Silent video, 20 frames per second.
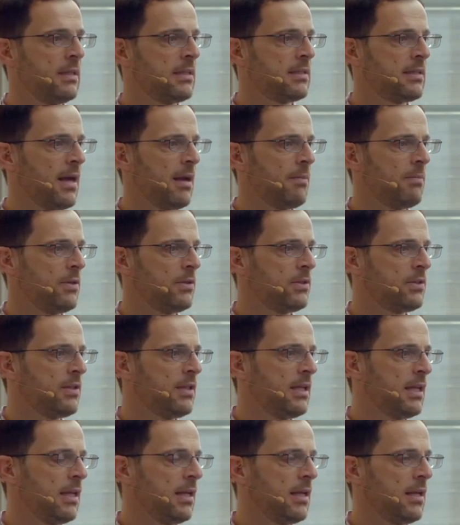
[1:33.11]
established
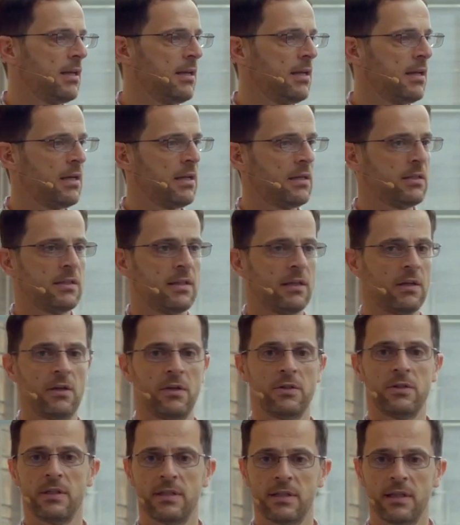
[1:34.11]
the Linux
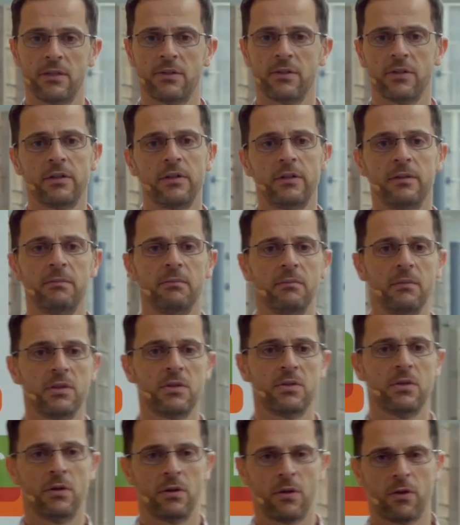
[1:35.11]
Technology Center.
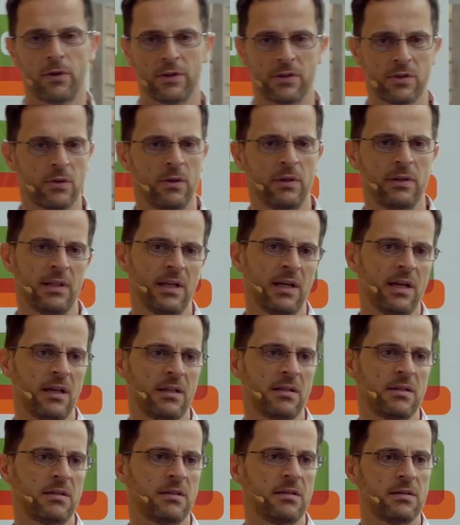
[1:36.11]
So although it's called
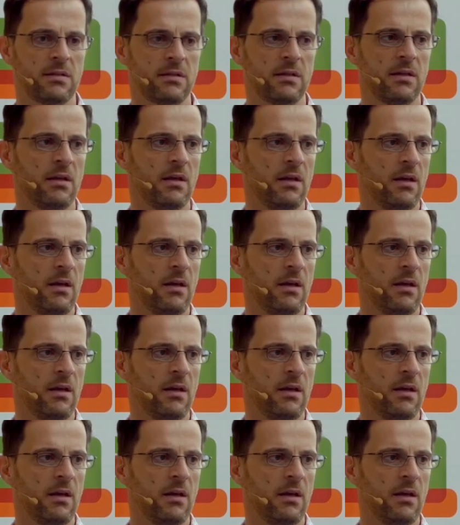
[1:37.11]
Linux,